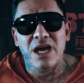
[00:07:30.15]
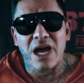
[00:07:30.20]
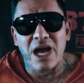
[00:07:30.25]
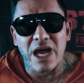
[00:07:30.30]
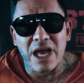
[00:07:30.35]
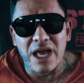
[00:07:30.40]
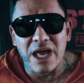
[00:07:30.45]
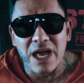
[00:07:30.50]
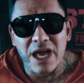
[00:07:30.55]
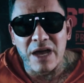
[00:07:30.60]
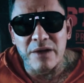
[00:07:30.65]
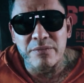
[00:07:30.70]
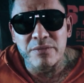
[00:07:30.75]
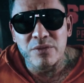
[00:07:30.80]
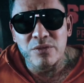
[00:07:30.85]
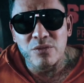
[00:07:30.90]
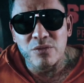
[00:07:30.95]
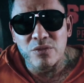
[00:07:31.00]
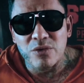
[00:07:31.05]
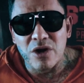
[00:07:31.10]
I
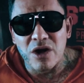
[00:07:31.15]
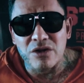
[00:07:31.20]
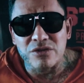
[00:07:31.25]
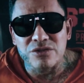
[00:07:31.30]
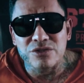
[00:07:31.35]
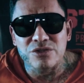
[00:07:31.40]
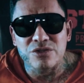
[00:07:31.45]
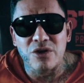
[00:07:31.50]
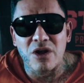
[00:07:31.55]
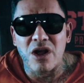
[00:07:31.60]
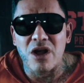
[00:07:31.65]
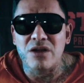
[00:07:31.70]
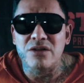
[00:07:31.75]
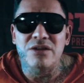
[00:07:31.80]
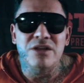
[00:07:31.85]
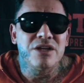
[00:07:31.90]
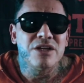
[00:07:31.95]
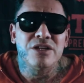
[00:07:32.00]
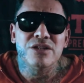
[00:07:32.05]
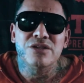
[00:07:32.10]
am Wrong to
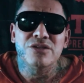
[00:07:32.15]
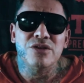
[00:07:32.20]
Strong.